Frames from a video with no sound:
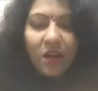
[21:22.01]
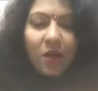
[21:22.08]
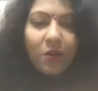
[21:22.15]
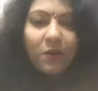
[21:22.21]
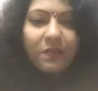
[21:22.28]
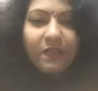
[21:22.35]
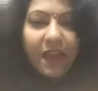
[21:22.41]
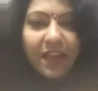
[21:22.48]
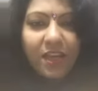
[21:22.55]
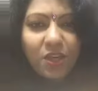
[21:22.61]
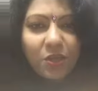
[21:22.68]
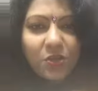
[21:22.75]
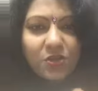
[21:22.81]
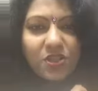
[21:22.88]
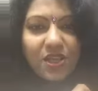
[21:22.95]
oh
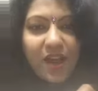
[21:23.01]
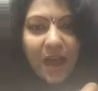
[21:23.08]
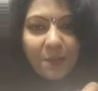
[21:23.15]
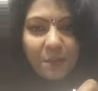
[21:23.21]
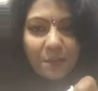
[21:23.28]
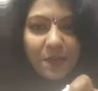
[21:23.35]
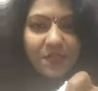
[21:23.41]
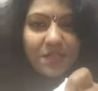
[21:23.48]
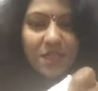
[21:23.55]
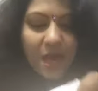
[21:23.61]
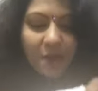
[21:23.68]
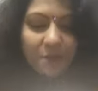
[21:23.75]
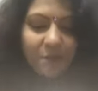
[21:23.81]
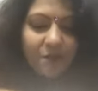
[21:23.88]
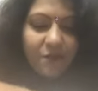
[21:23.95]
thank you Shab
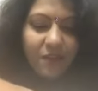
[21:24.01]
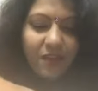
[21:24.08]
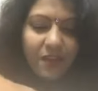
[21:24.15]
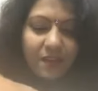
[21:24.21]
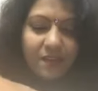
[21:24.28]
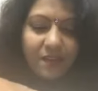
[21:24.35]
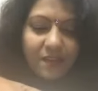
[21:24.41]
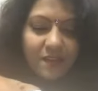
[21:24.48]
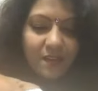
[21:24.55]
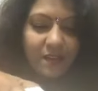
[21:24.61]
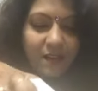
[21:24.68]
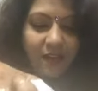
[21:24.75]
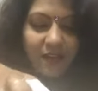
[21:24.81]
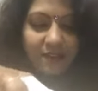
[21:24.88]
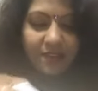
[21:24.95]
shambhavi
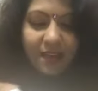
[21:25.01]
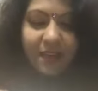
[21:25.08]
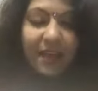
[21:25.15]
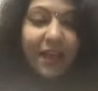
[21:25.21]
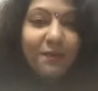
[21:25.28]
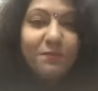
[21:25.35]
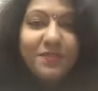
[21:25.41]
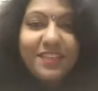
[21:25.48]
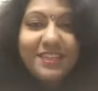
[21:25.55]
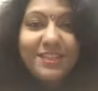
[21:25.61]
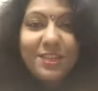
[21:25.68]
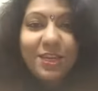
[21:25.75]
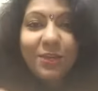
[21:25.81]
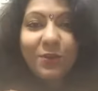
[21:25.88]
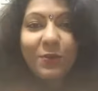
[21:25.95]
I think I'm
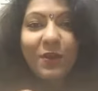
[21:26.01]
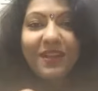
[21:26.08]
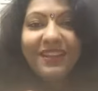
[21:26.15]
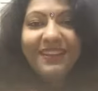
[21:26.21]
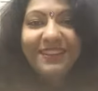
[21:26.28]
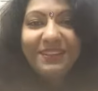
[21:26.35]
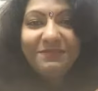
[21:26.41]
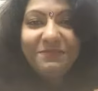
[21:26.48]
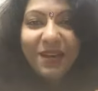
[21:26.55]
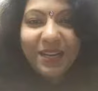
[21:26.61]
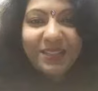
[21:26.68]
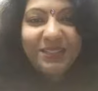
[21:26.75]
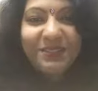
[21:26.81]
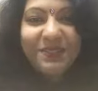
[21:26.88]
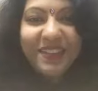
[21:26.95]
teaching you a little
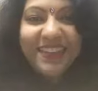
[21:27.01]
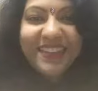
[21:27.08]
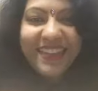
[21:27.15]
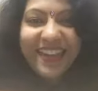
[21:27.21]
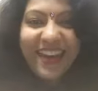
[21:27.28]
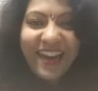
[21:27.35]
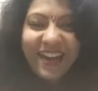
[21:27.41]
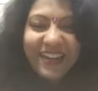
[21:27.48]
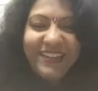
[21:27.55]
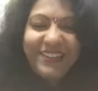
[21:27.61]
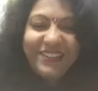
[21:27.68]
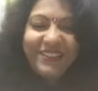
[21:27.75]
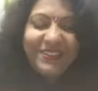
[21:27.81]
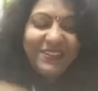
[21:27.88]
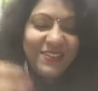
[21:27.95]
Madhubani
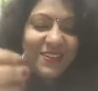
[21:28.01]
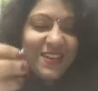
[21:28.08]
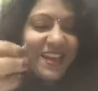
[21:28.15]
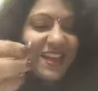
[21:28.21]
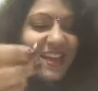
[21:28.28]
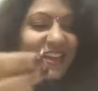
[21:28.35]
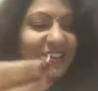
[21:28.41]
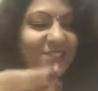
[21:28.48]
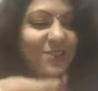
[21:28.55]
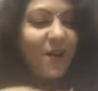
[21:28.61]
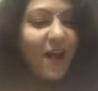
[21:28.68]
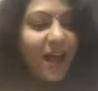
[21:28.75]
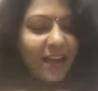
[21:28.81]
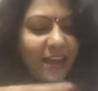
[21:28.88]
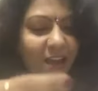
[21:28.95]
art too. So
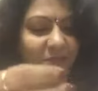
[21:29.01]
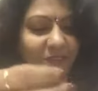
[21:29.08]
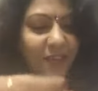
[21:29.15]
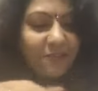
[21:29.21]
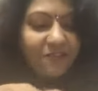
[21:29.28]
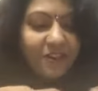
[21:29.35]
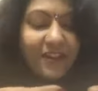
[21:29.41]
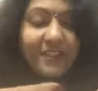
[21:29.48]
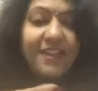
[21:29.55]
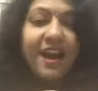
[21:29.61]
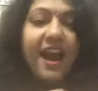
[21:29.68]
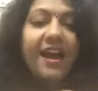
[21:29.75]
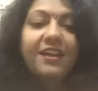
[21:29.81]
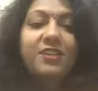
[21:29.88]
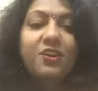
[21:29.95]
I have different
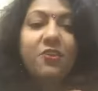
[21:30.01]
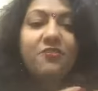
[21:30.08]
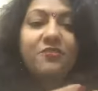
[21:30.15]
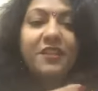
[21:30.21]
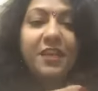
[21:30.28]
kind of